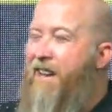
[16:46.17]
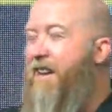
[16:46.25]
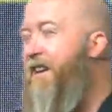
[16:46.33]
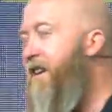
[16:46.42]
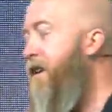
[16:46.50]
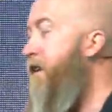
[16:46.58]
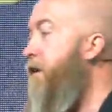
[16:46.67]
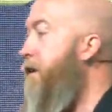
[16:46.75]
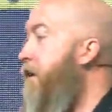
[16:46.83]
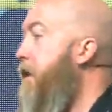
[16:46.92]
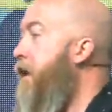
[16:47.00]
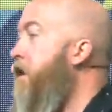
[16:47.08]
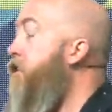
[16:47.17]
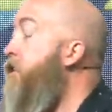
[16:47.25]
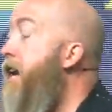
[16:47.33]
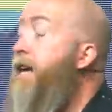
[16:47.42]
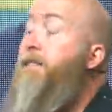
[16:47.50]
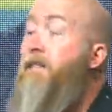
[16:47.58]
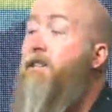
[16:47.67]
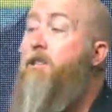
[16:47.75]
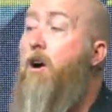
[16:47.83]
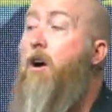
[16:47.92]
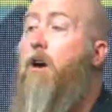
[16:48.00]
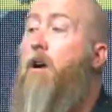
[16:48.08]
uh,
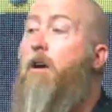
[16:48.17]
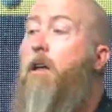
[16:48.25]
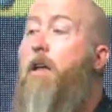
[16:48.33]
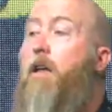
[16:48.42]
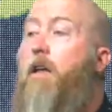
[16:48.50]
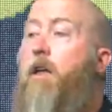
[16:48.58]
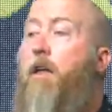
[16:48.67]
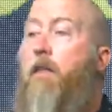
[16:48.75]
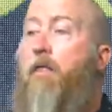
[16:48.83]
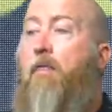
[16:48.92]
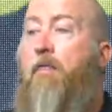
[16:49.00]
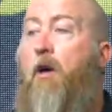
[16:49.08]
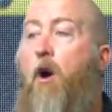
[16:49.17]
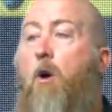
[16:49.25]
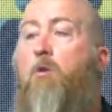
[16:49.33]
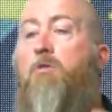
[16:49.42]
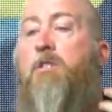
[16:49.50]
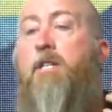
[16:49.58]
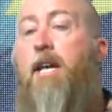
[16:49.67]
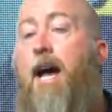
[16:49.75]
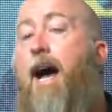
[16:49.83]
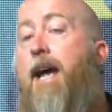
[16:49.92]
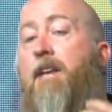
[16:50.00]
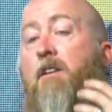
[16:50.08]
chances are those
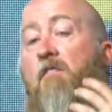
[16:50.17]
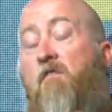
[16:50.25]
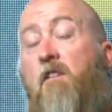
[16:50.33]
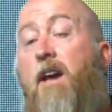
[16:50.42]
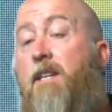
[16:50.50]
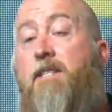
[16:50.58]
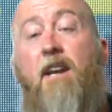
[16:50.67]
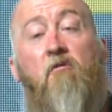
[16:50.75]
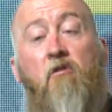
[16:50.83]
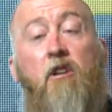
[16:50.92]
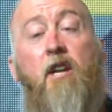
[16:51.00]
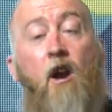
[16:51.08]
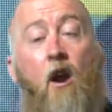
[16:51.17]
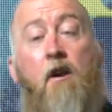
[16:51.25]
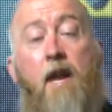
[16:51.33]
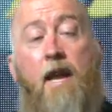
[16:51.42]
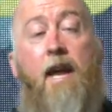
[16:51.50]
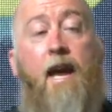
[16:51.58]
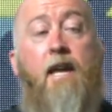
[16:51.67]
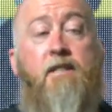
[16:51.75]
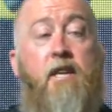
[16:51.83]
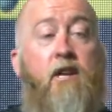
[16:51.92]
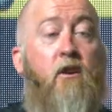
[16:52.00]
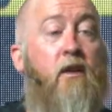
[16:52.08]
kind of friends that really aren't
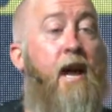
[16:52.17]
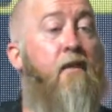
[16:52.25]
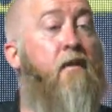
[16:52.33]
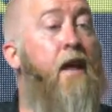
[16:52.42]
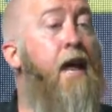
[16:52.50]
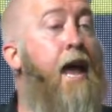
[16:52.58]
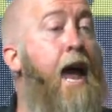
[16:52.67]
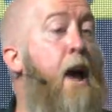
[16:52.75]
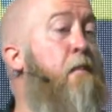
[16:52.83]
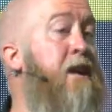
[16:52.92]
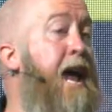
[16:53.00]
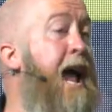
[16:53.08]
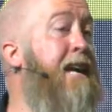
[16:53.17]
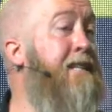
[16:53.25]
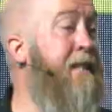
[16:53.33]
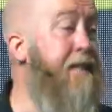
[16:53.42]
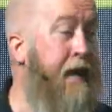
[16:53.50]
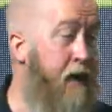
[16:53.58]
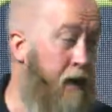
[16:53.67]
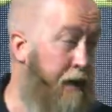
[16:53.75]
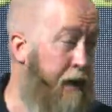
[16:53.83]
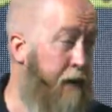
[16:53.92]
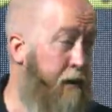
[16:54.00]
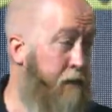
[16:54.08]
enhancing your life happened
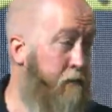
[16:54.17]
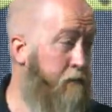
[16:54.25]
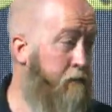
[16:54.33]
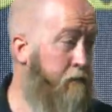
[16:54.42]
accidentally.